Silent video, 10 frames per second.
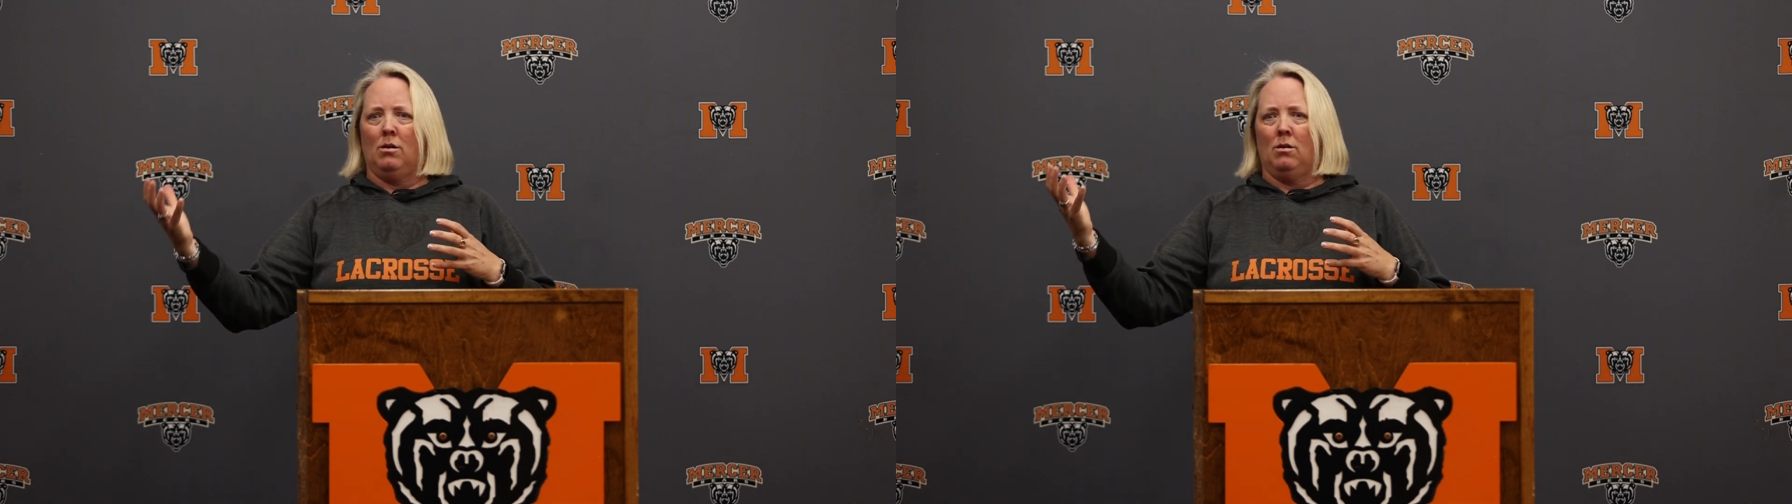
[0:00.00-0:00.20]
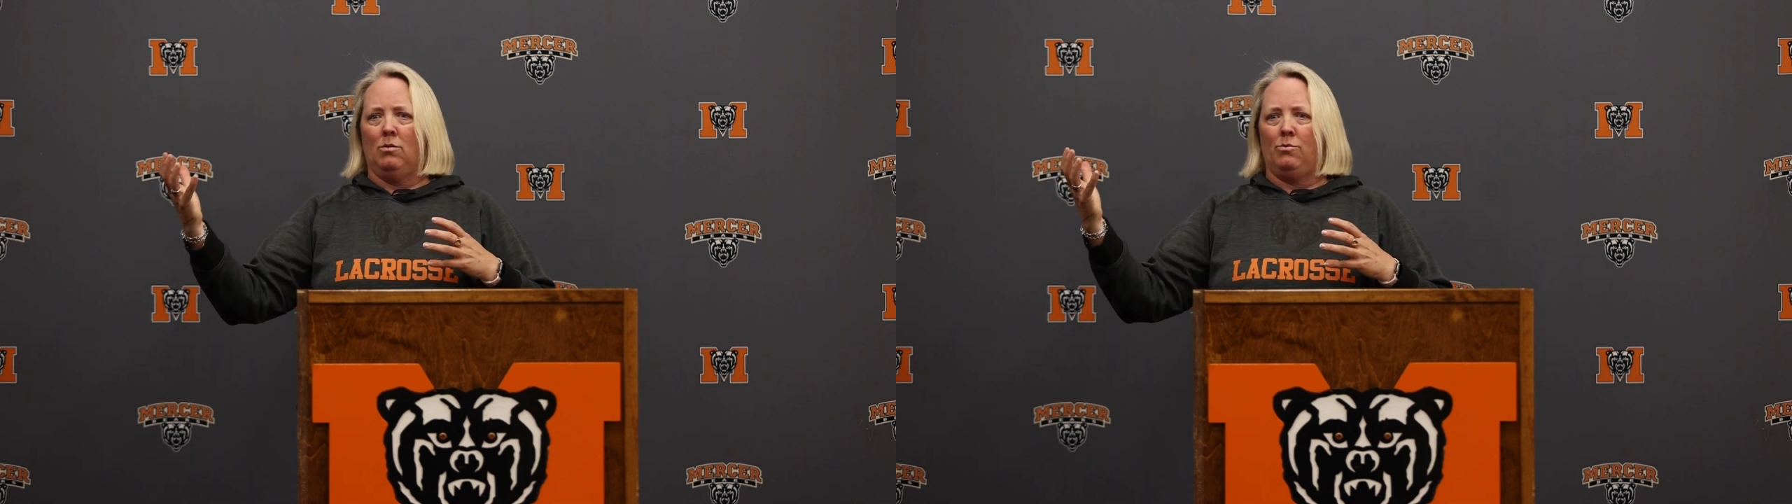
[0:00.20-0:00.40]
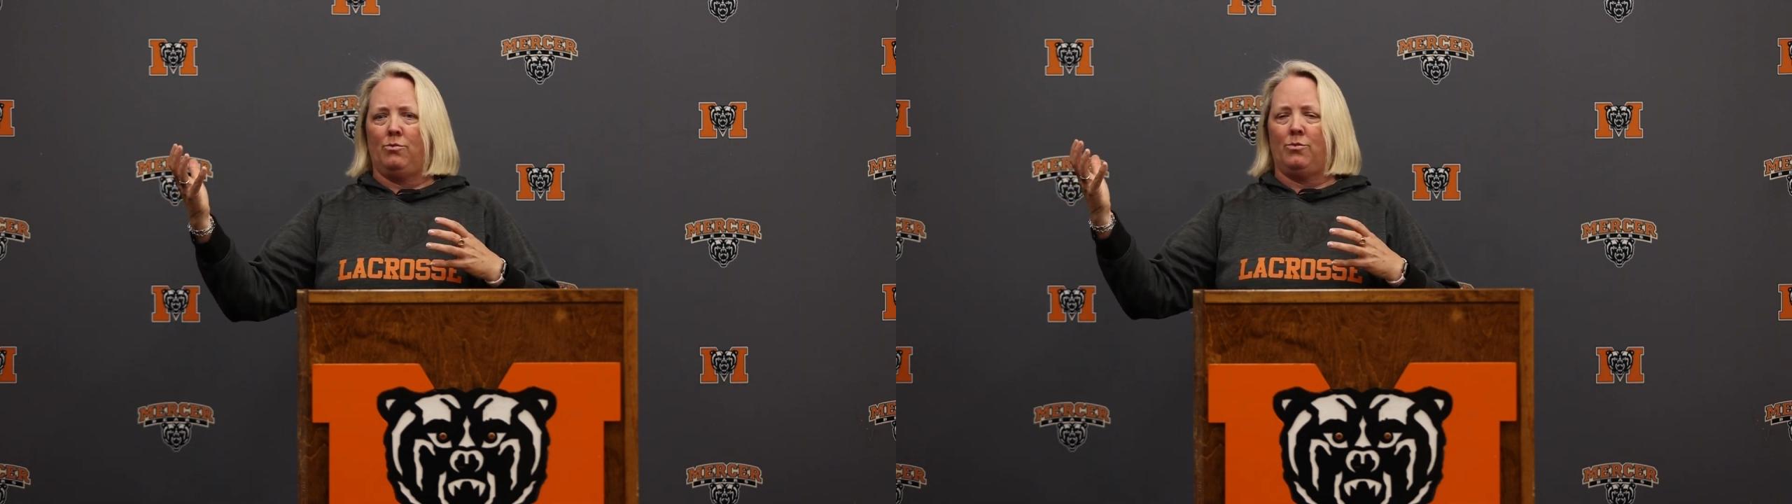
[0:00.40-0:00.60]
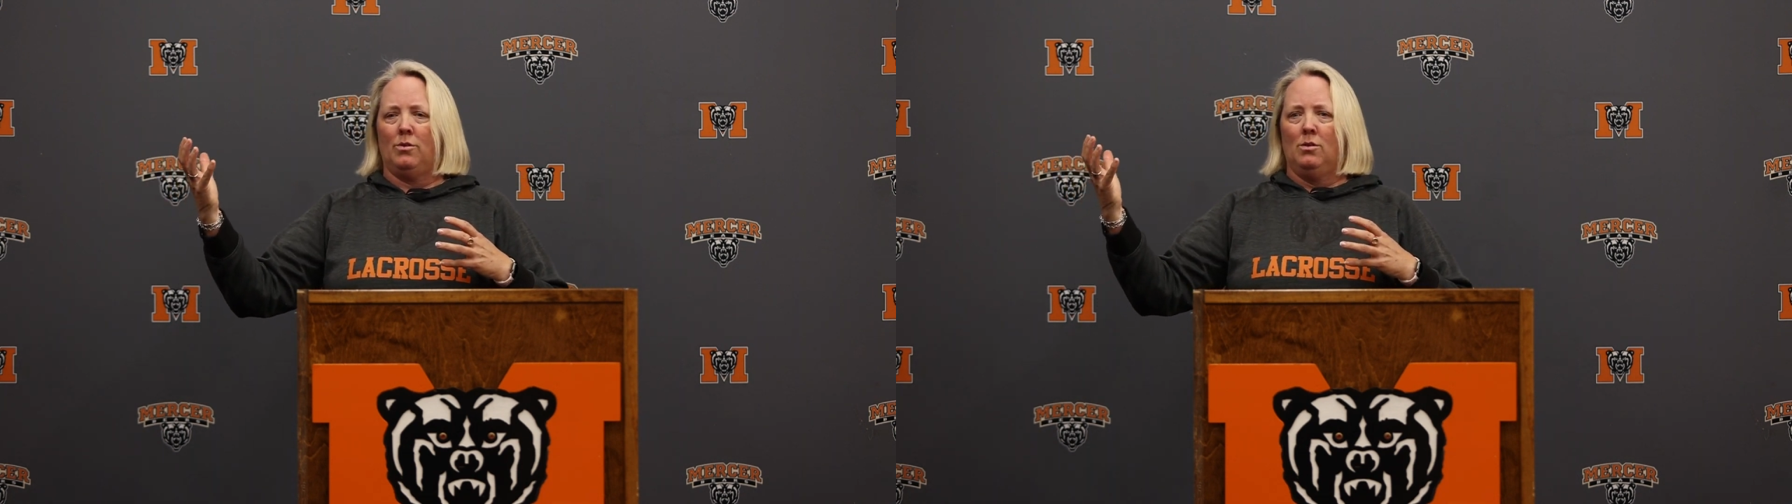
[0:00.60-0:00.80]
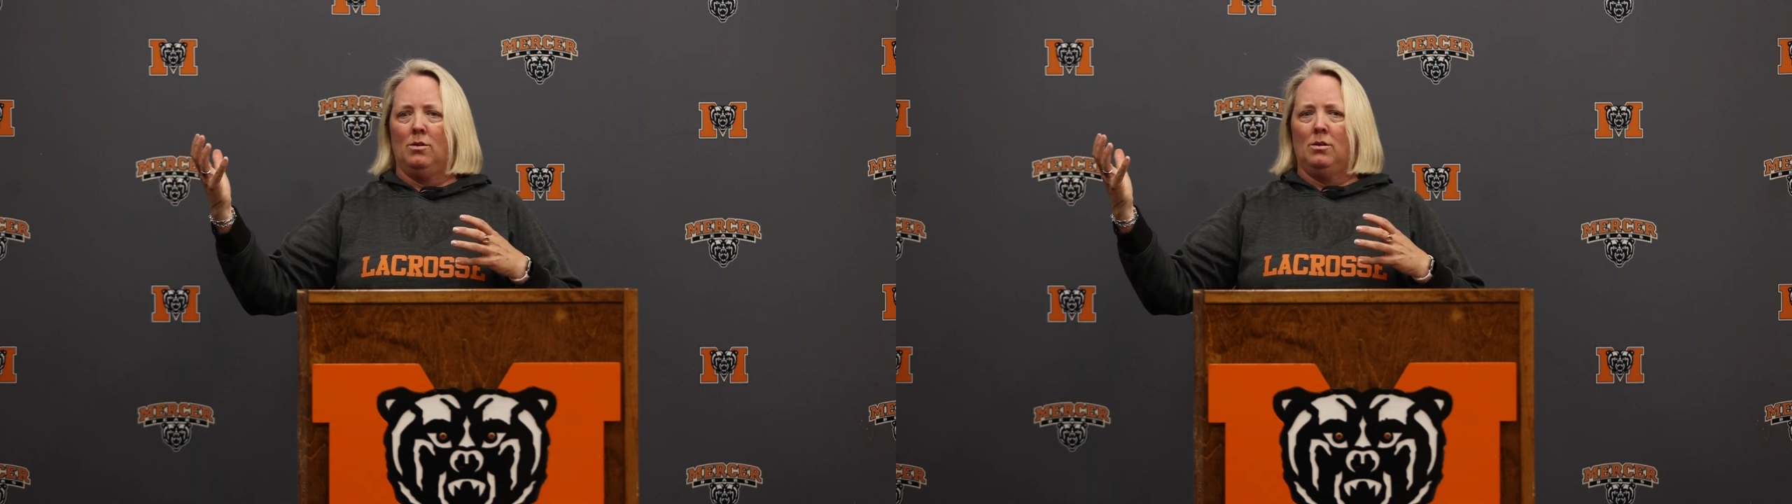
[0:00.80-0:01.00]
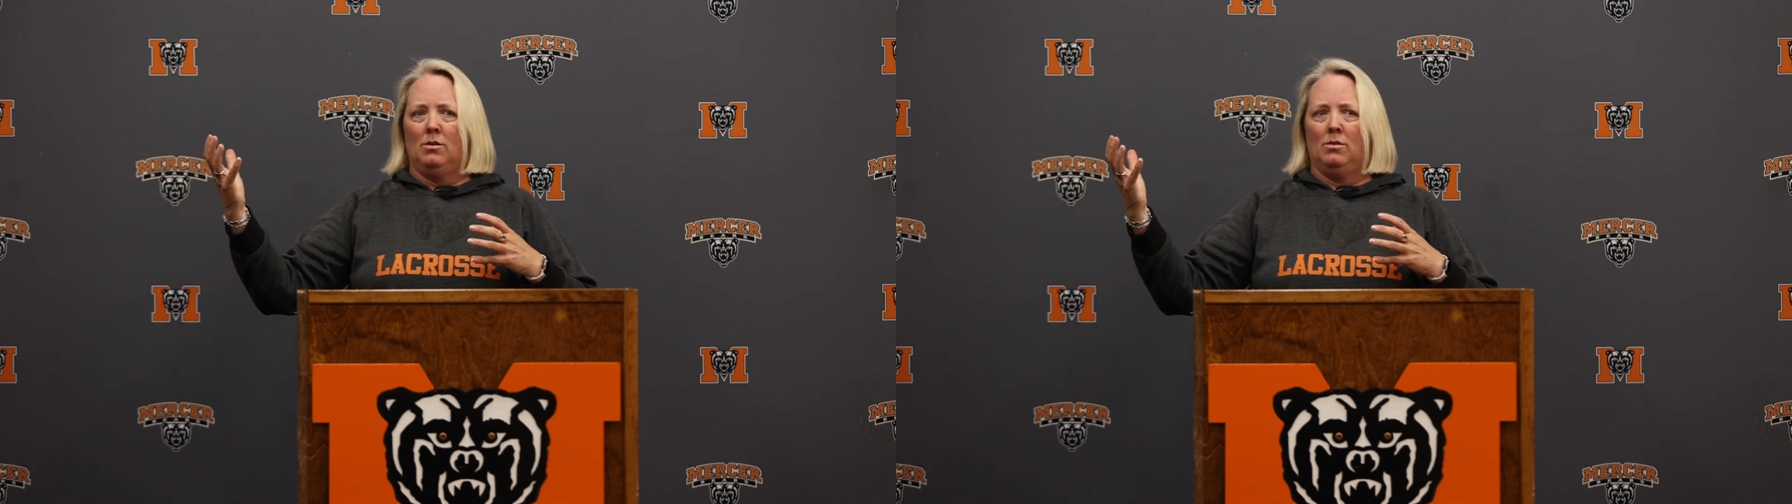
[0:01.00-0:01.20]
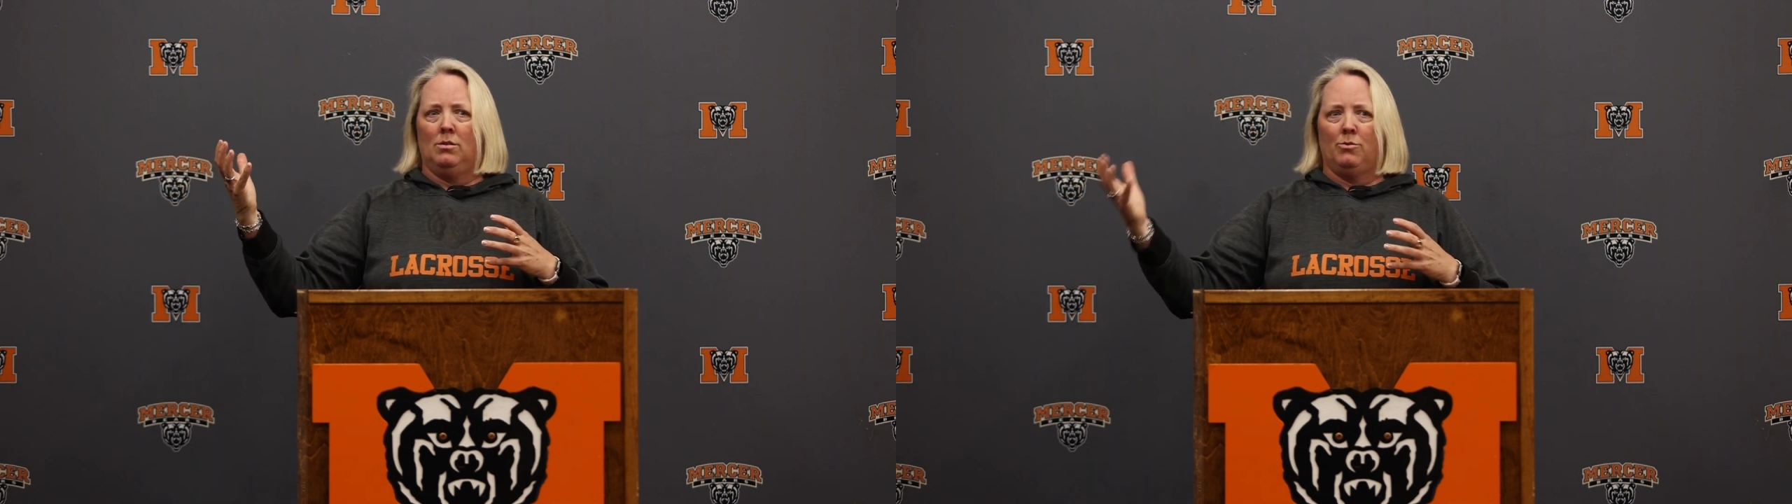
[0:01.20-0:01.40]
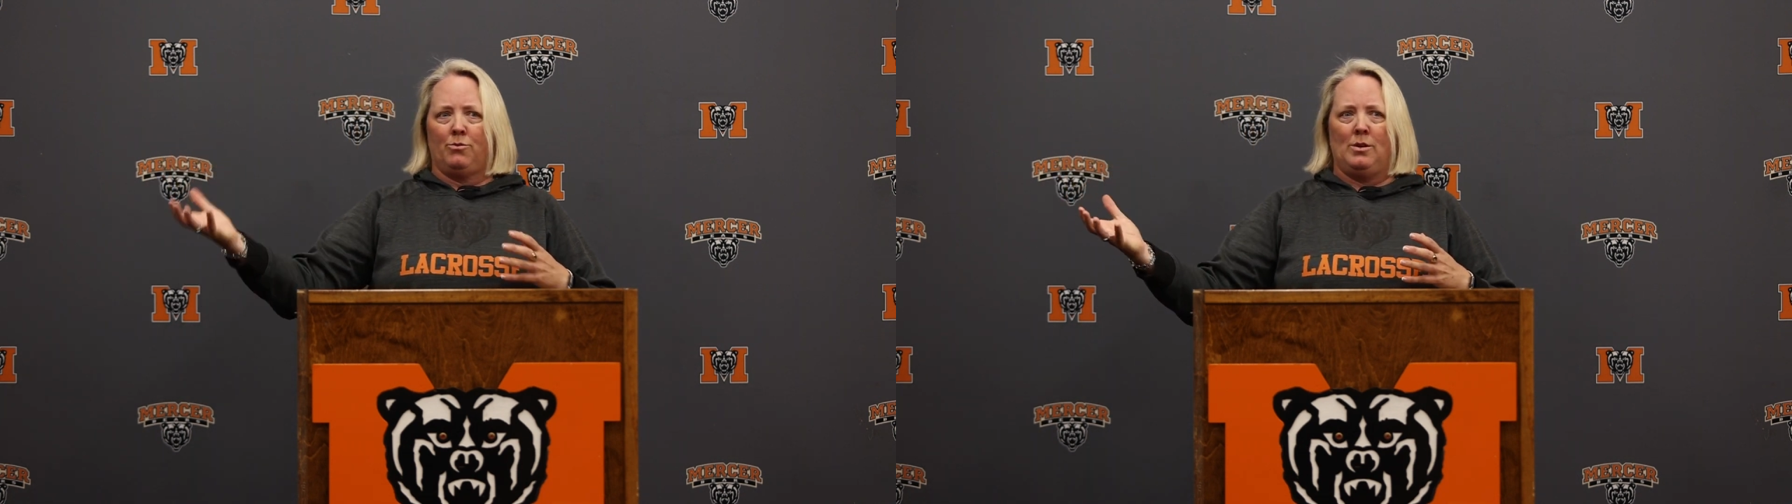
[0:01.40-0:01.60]
of
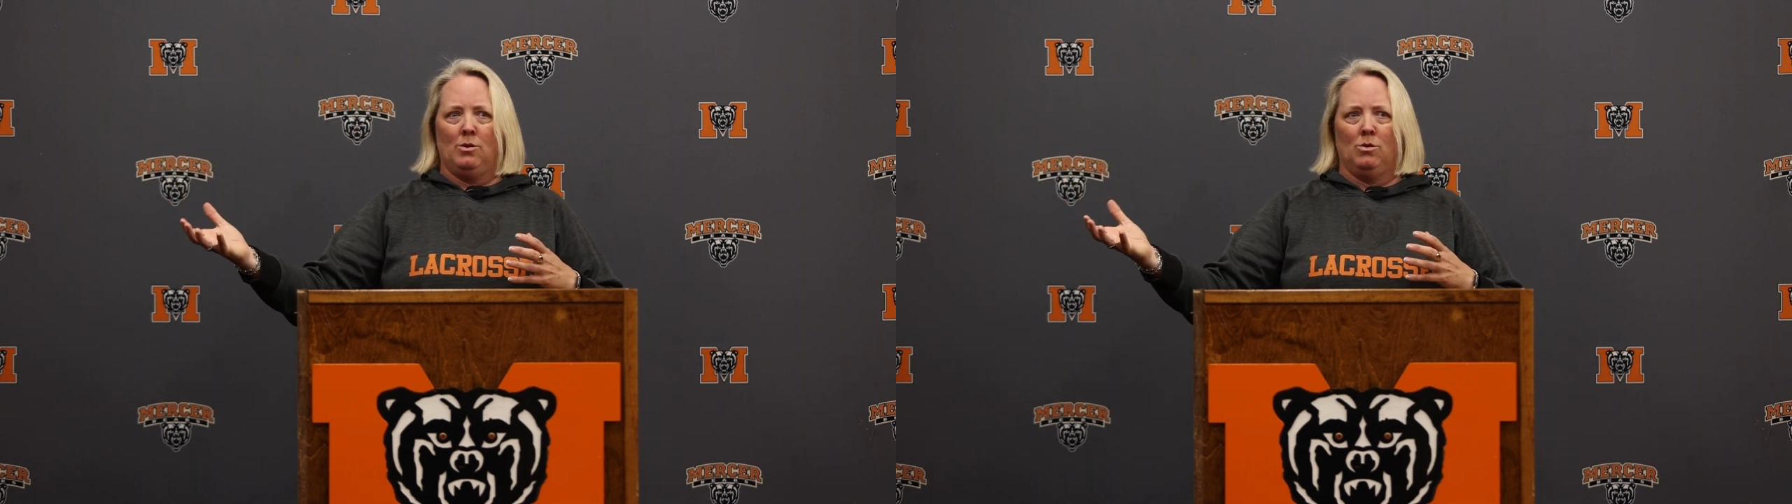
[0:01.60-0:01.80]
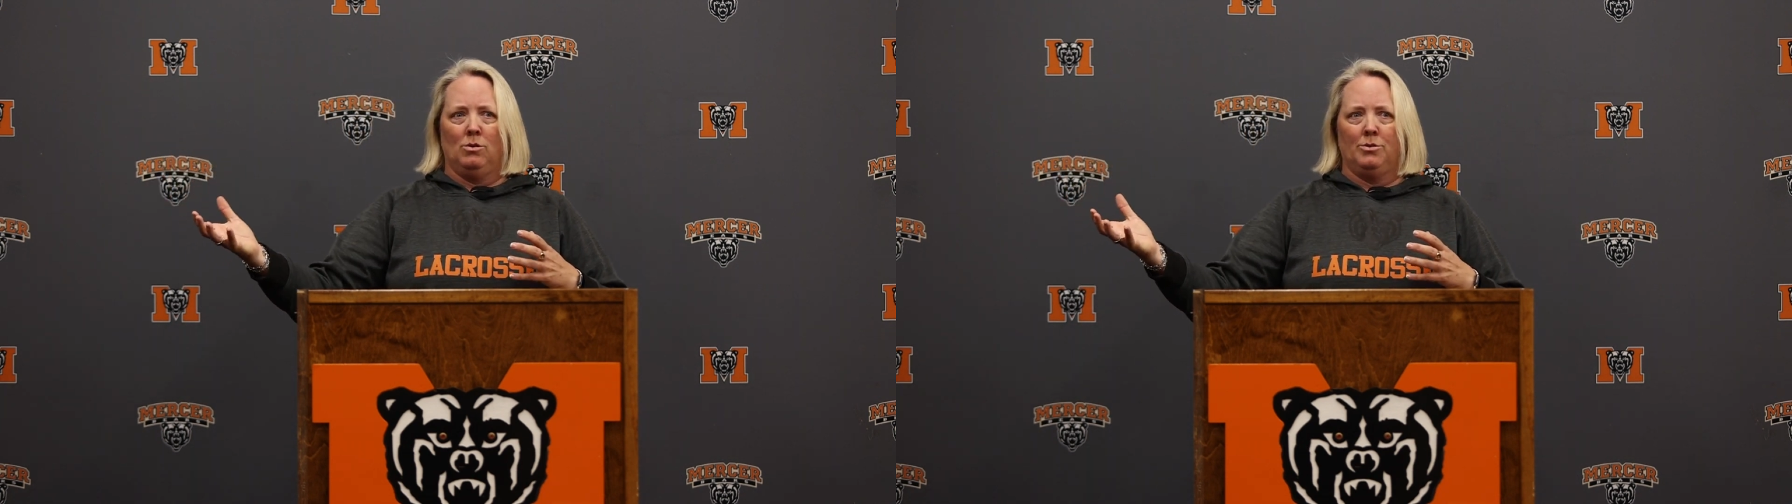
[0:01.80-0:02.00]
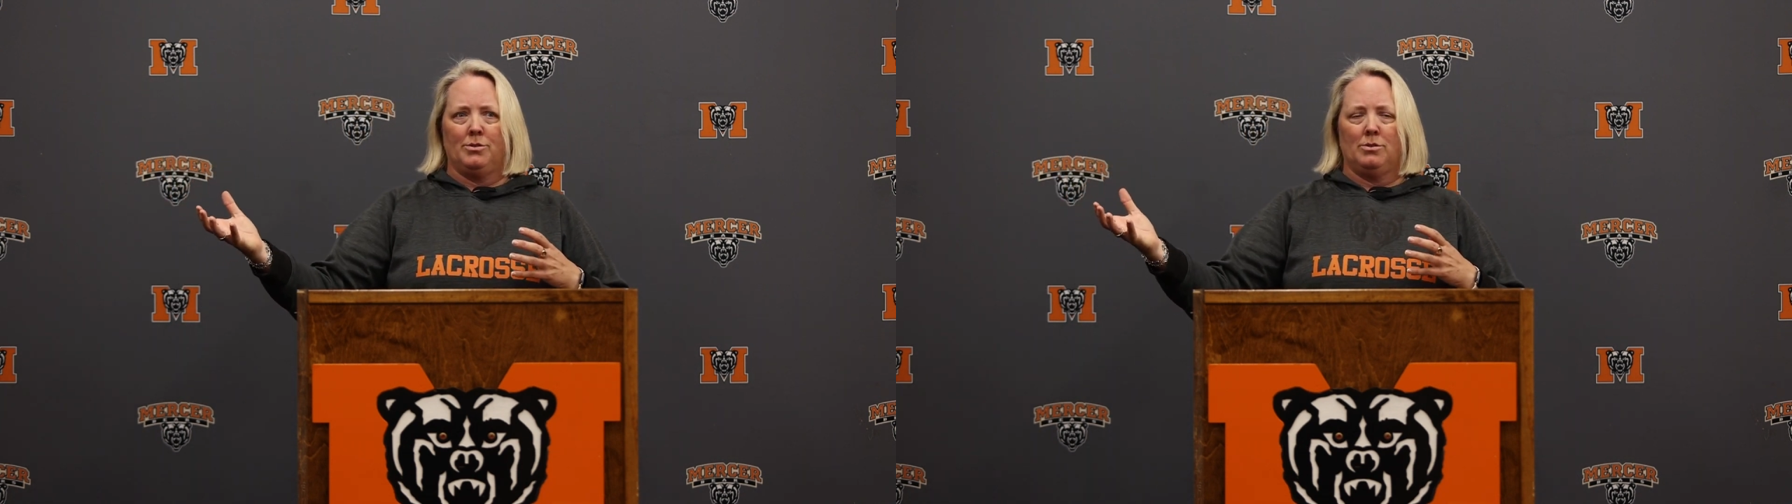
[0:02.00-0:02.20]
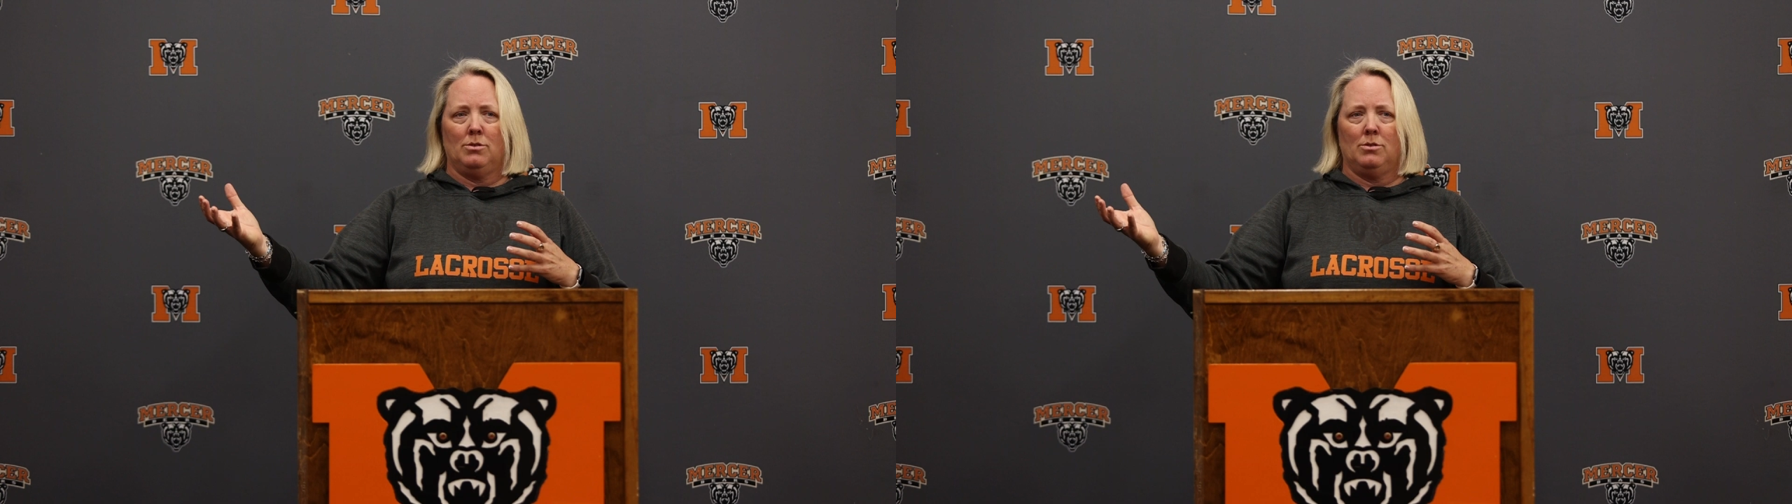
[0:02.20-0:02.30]
the field